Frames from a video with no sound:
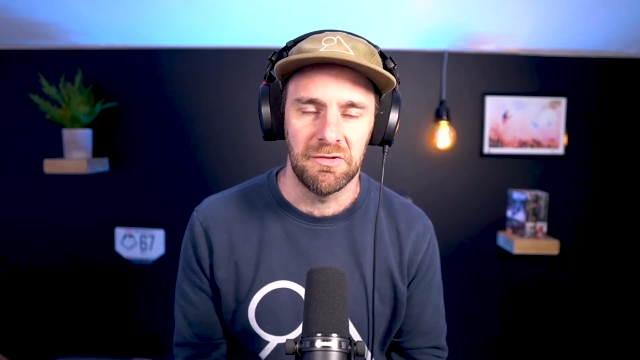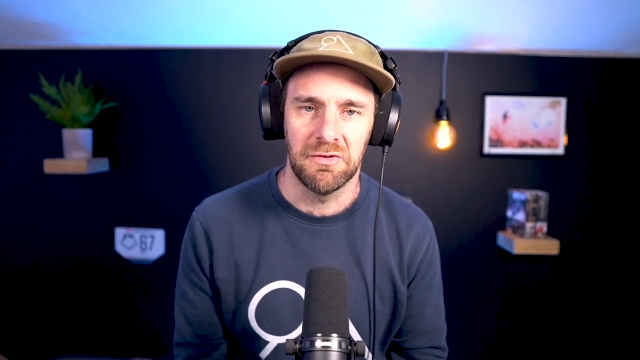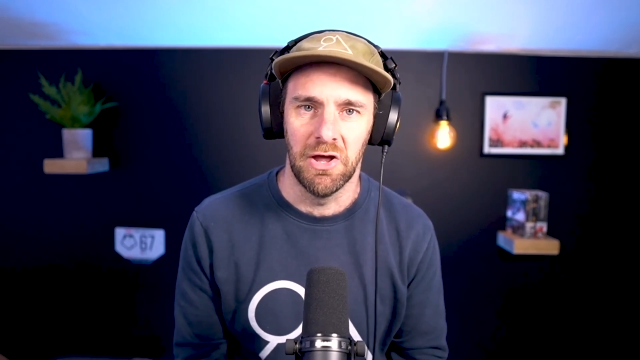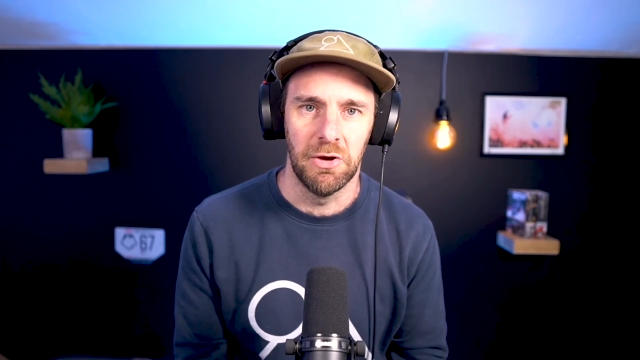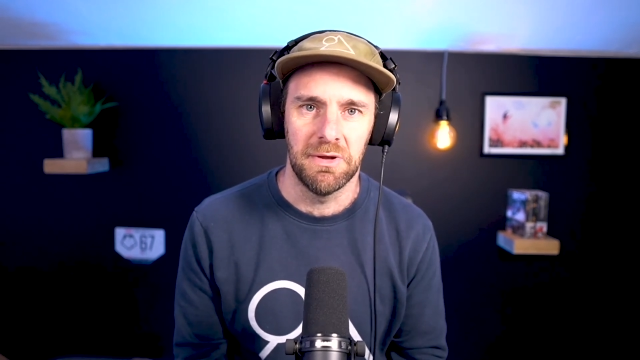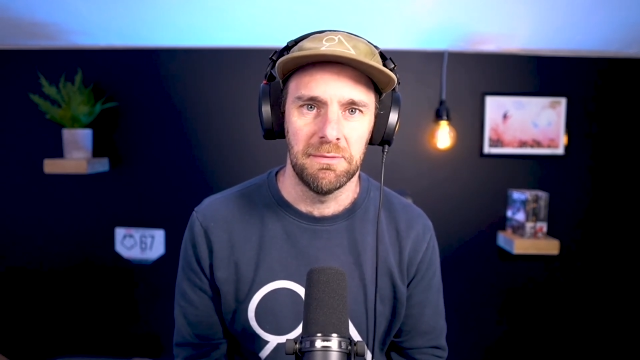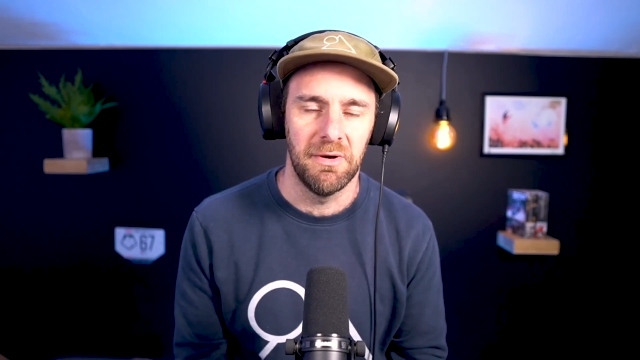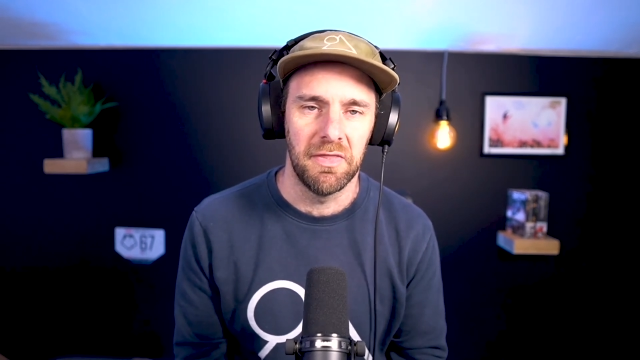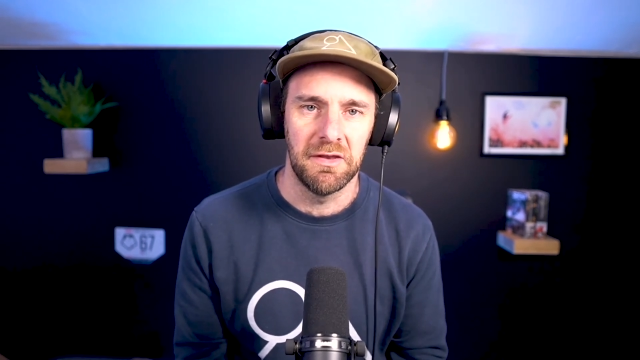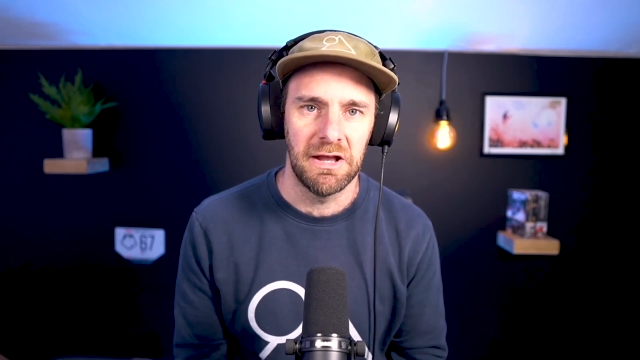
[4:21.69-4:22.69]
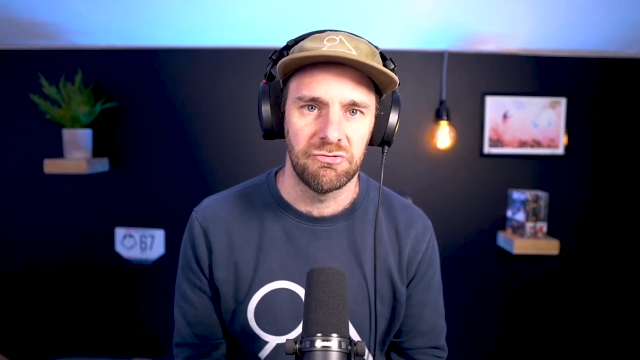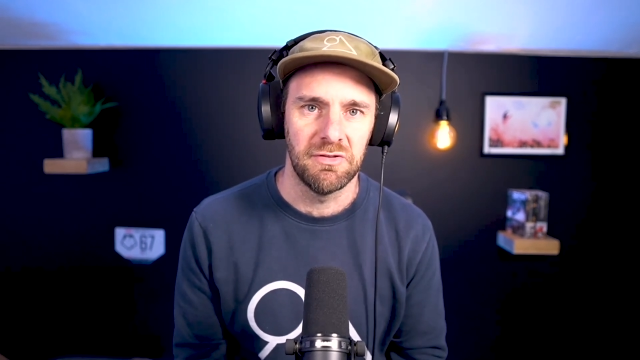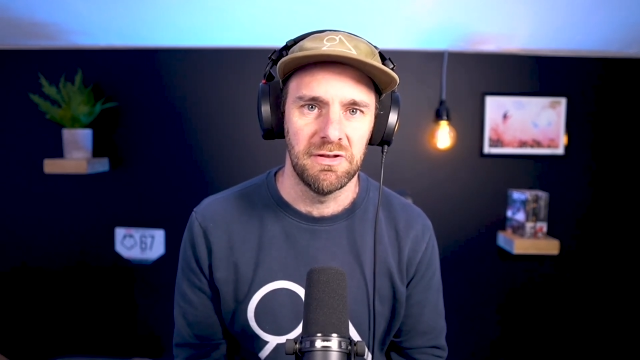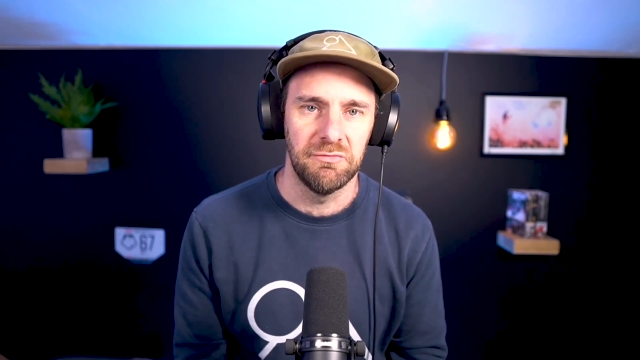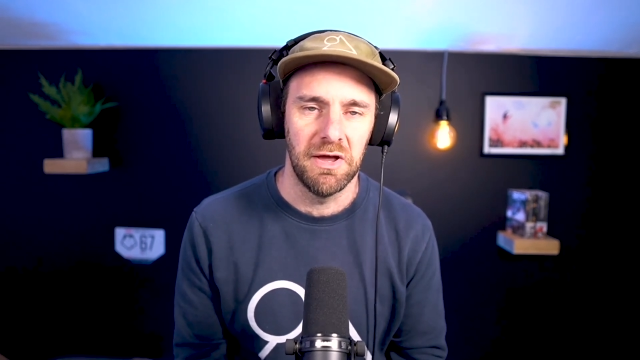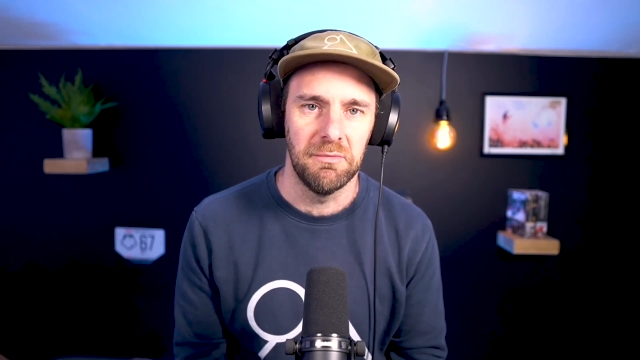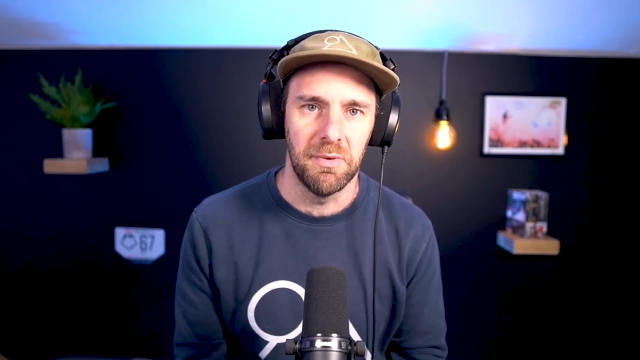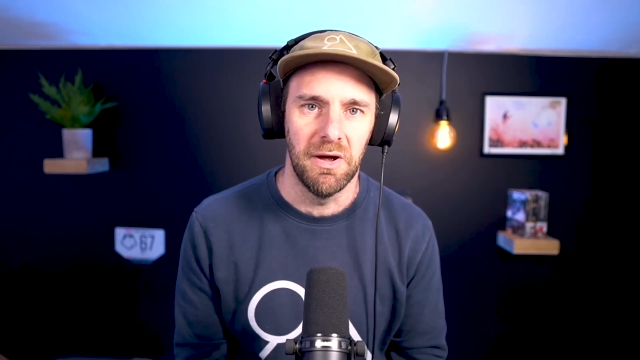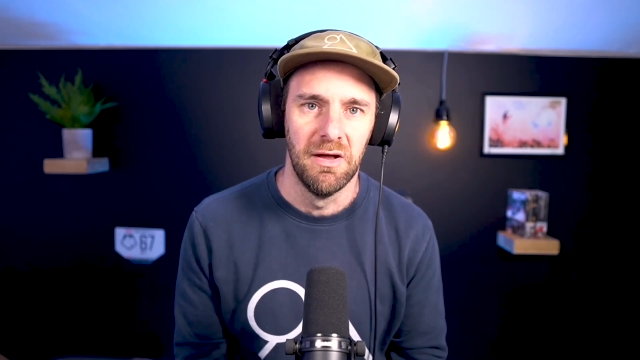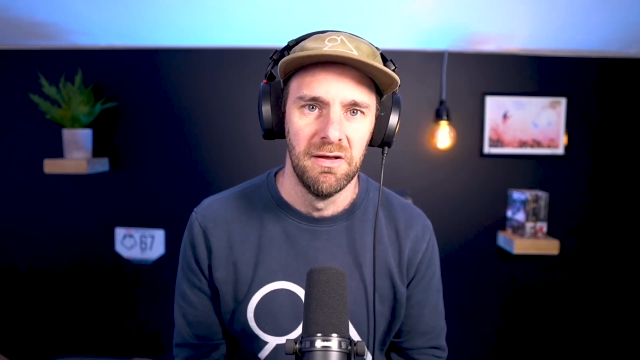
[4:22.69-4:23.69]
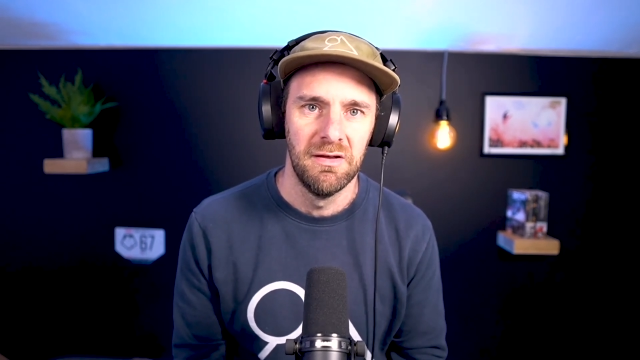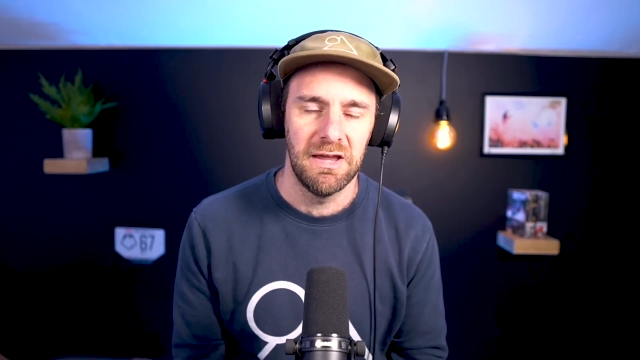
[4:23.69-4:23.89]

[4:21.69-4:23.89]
It's going to be by the nature of the event, but